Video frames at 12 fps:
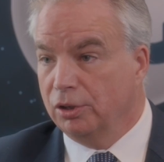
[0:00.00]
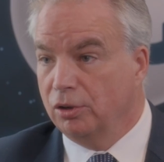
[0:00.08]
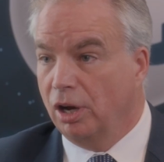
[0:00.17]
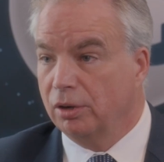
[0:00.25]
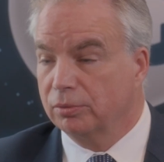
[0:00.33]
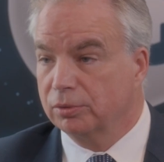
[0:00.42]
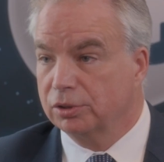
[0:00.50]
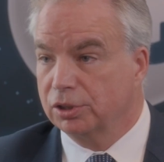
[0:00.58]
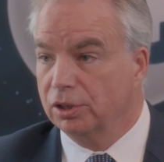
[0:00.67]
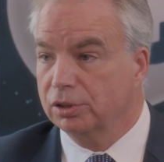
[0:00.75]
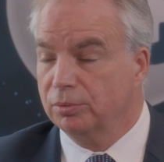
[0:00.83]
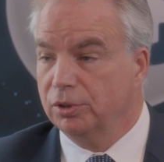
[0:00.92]
not
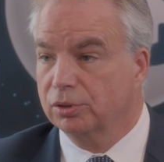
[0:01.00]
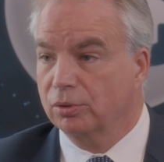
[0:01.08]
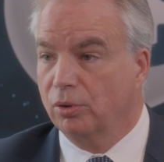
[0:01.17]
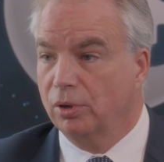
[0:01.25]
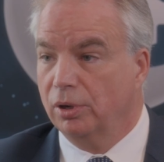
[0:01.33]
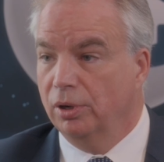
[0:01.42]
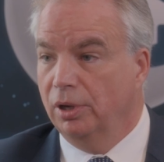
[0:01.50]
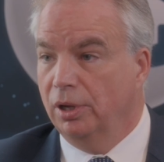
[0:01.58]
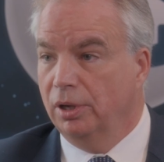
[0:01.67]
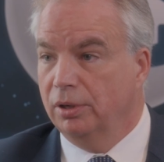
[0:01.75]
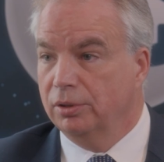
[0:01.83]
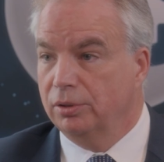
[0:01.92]
just restore
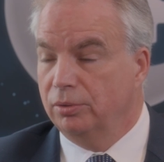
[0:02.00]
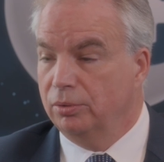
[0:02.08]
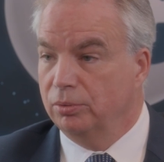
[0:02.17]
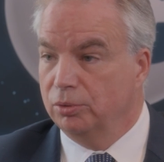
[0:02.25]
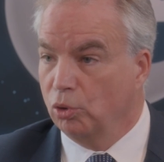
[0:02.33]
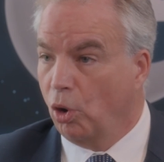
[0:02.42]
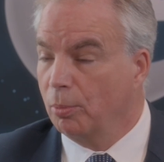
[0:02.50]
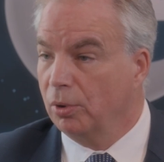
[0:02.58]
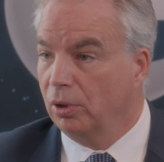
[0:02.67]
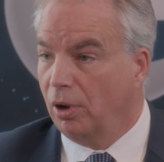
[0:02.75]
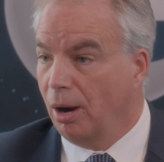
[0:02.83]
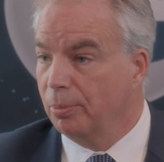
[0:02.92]
to
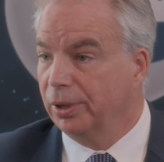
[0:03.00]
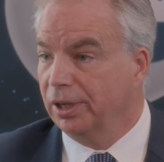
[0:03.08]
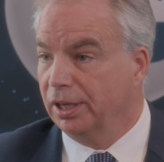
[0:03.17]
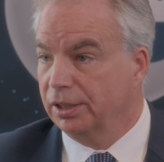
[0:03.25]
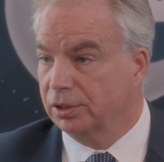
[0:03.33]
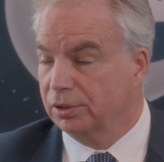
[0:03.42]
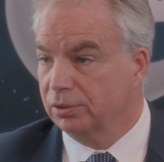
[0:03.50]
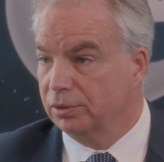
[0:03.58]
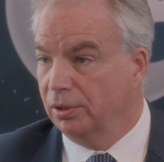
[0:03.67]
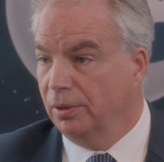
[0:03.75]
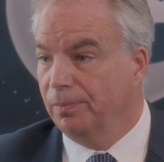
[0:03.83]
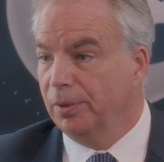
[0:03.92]
normal operating conditions,
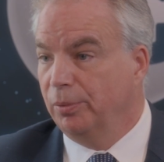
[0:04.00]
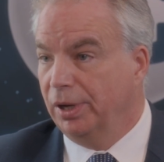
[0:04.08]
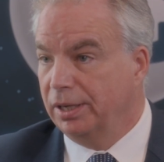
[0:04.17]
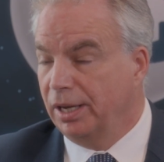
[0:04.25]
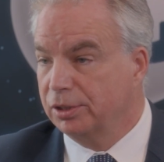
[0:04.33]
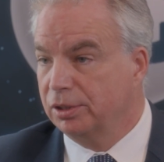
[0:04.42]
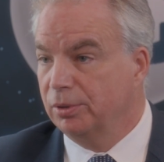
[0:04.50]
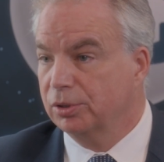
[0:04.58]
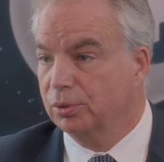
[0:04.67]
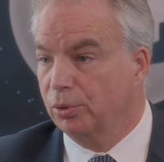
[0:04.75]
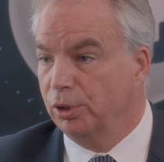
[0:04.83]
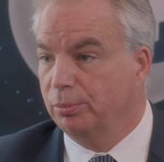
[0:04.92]
we can actually
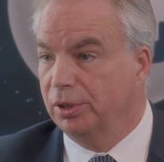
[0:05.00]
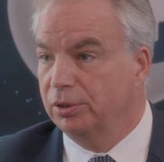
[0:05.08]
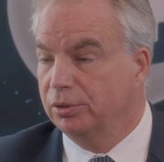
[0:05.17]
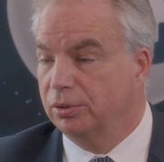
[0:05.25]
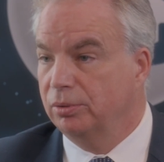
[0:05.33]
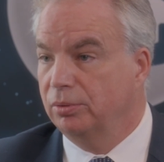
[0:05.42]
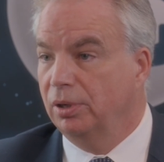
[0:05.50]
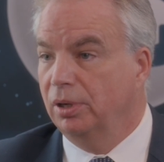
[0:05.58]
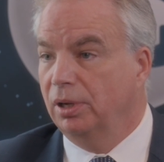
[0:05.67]
restore them into